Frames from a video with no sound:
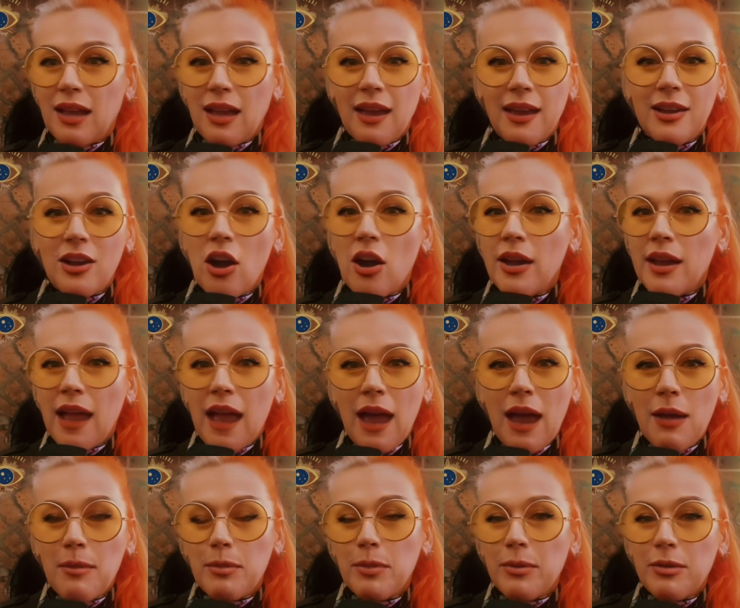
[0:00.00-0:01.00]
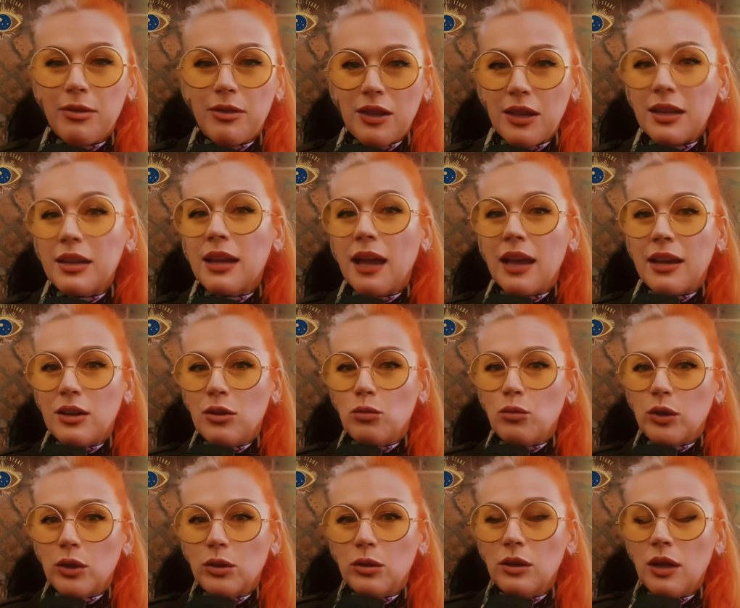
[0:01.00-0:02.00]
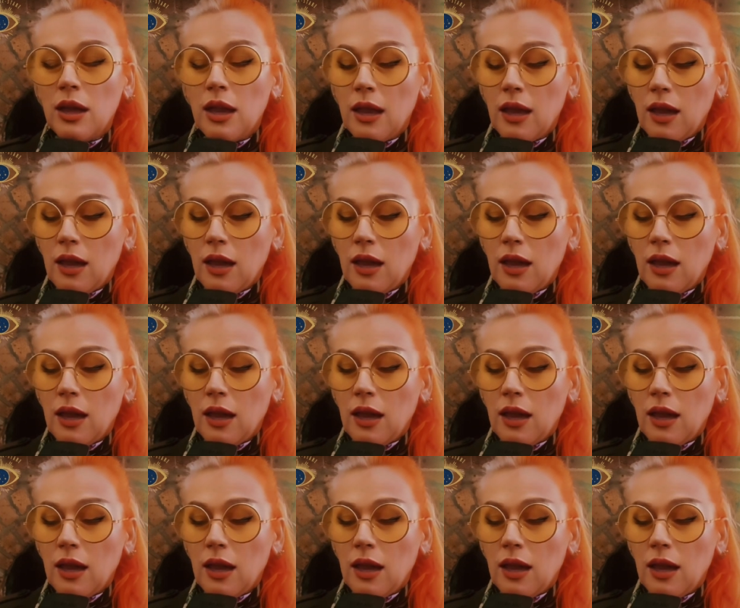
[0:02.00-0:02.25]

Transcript: AI app thing, and it will